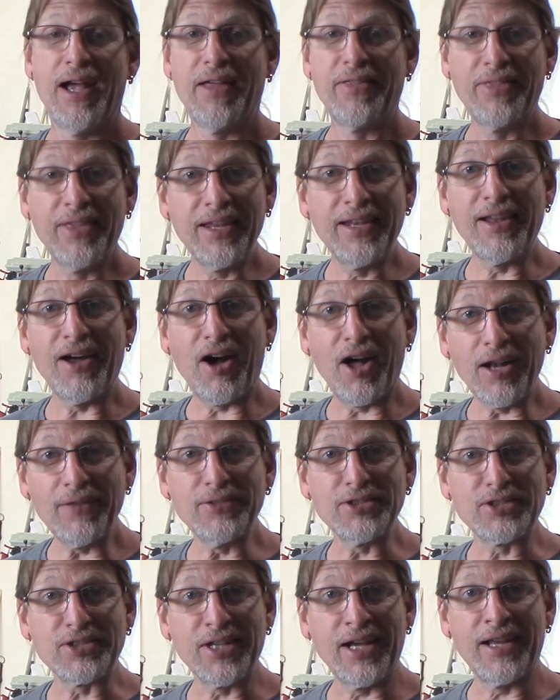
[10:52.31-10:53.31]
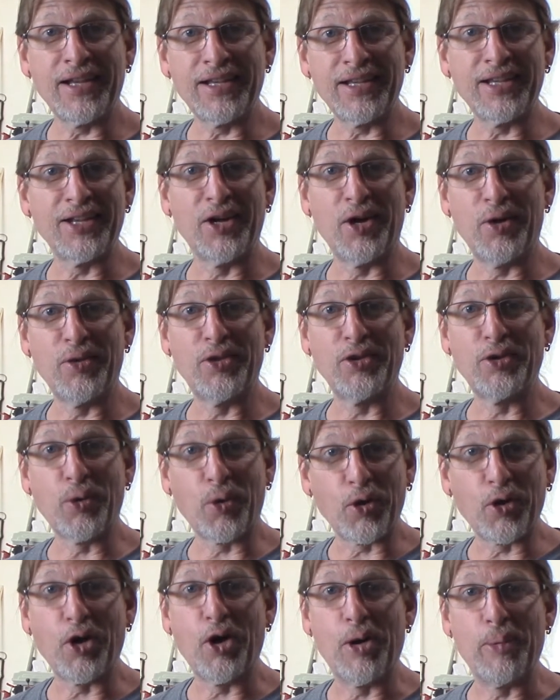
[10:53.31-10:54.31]
Then all of a sudden, you know, the
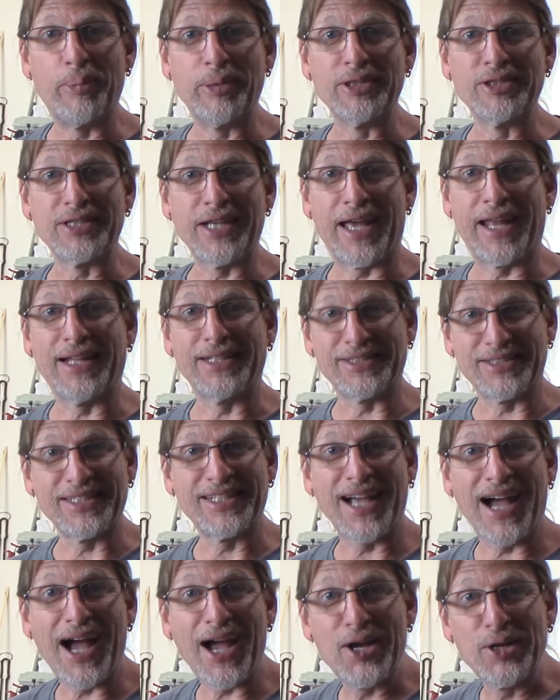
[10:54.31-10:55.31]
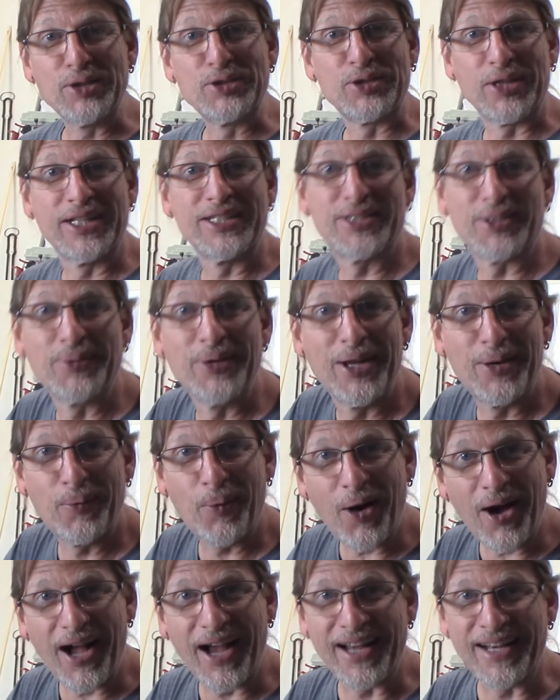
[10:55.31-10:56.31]
door opens and it's the guy who drank the red
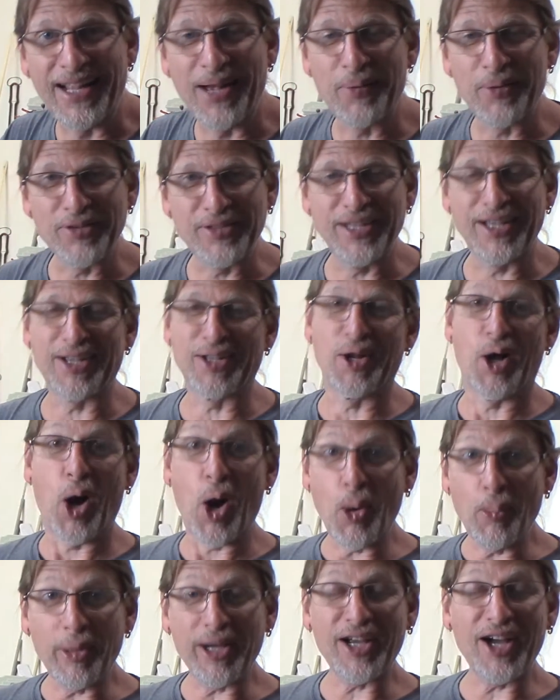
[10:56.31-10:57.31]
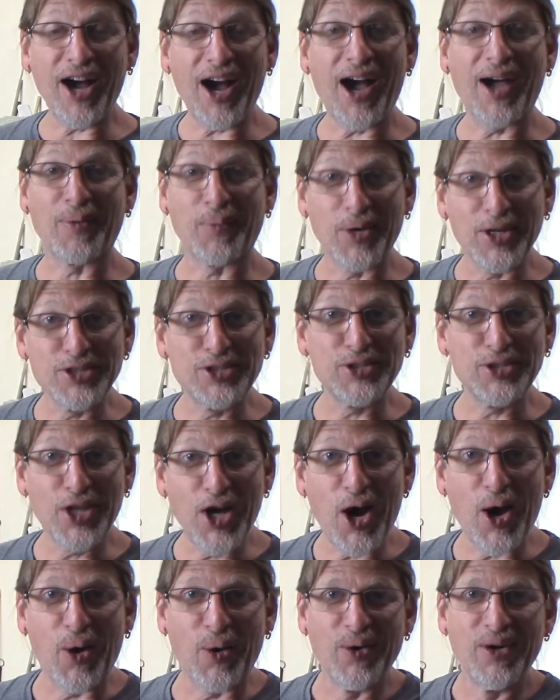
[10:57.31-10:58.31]
wine. And we're thinking, oh my God, where'd you
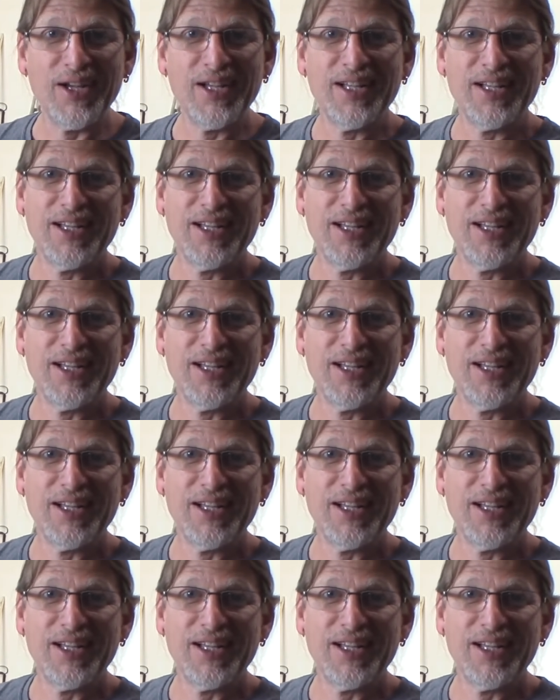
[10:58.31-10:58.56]
go?